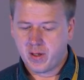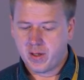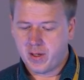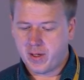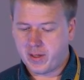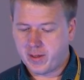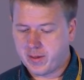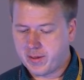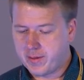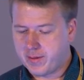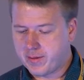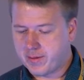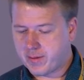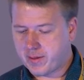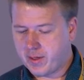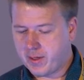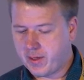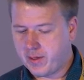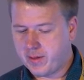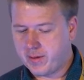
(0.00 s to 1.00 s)
And in this
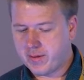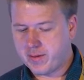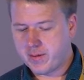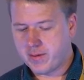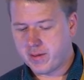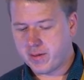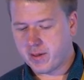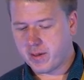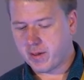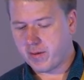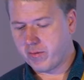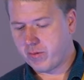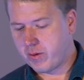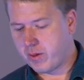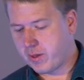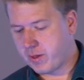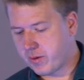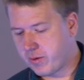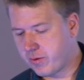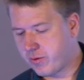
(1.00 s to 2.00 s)
case, I would
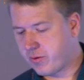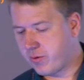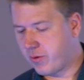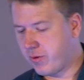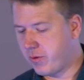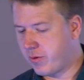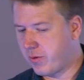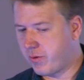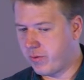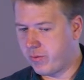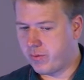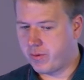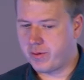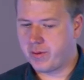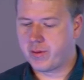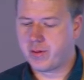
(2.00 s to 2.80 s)
like to show you through